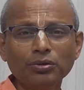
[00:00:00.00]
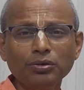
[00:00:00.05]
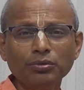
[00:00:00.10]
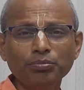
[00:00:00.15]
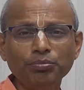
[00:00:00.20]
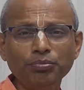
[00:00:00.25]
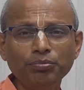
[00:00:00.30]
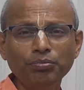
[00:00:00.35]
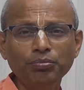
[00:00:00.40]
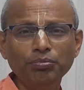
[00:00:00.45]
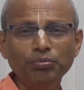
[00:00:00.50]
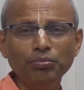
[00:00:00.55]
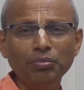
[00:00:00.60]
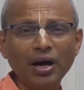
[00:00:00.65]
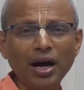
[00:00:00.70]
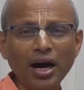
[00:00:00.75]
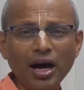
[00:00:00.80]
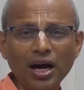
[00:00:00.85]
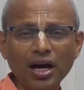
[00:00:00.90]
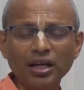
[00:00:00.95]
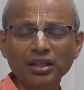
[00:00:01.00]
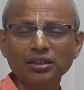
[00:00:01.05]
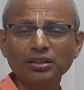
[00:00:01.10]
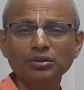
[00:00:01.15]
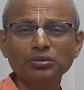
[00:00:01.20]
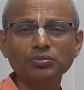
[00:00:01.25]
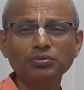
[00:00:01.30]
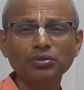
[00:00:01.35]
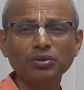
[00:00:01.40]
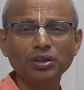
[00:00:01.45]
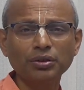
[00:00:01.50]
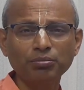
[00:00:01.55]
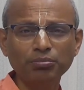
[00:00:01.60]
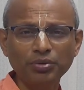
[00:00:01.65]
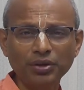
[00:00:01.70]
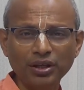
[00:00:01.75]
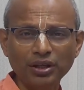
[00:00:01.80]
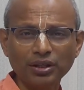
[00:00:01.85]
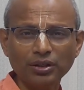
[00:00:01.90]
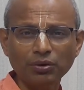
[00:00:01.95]
to ask for a
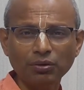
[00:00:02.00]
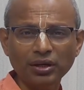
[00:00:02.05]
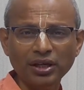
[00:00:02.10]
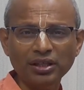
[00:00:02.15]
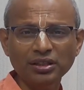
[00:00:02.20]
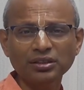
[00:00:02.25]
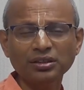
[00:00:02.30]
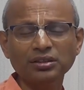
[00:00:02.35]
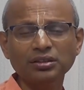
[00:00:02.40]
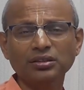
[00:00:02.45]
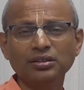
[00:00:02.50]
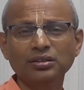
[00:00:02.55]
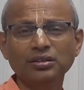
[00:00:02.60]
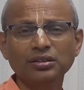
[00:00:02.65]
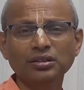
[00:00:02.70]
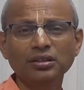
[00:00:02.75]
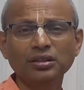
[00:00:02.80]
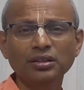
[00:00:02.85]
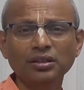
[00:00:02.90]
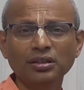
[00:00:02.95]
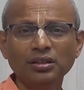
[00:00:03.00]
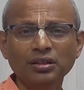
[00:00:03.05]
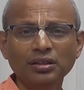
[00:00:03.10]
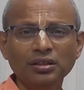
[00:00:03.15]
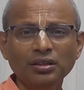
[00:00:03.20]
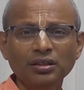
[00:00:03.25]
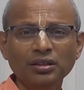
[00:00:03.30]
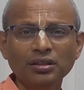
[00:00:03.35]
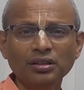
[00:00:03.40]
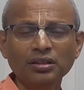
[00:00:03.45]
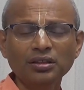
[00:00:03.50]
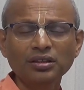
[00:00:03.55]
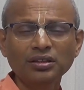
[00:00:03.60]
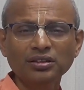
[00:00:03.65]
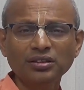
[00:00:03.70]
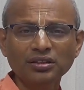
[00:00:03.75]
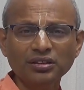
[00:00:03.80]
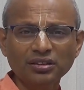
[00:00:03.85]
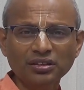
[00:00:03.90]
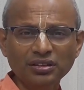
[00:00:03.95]
big donation. He
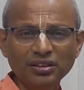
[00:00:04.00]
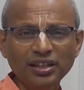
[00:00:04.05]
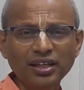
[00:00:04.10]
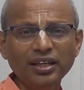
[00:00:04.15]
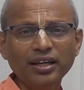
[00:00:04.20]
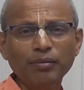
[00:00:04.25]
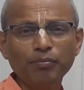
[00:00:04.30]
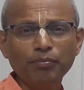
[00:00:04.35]
is really a